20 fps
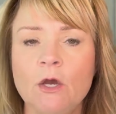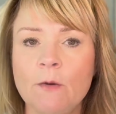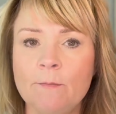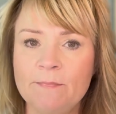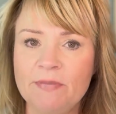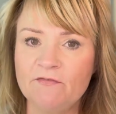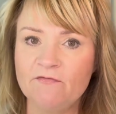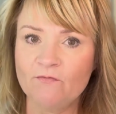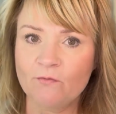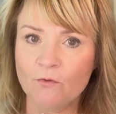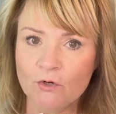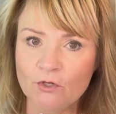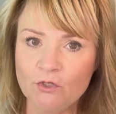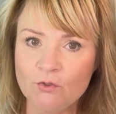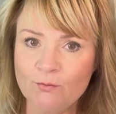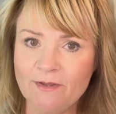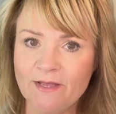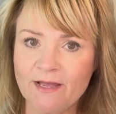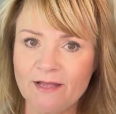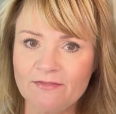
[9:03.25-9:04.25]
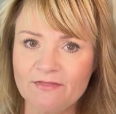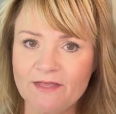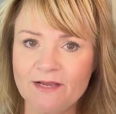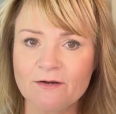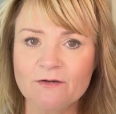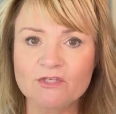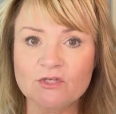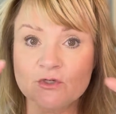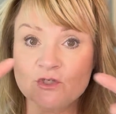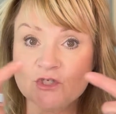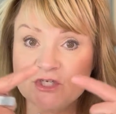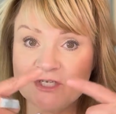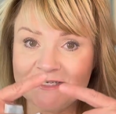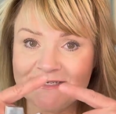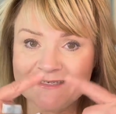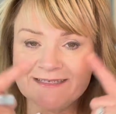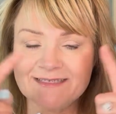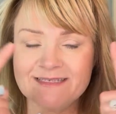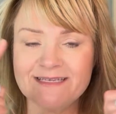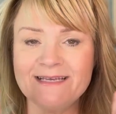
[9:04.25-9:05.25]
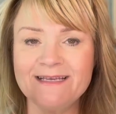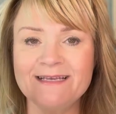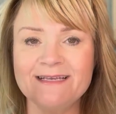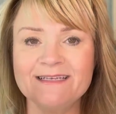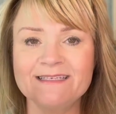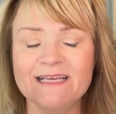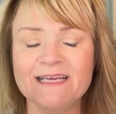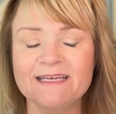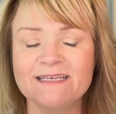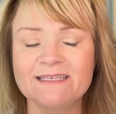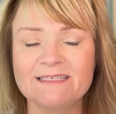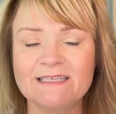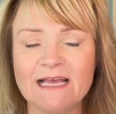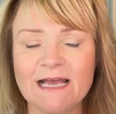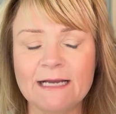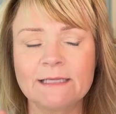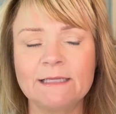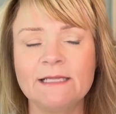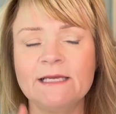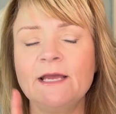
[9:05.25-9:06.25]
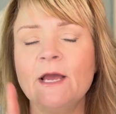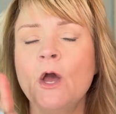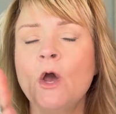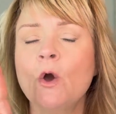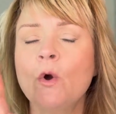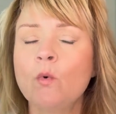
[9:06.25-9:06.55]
before you get there so she sees exactly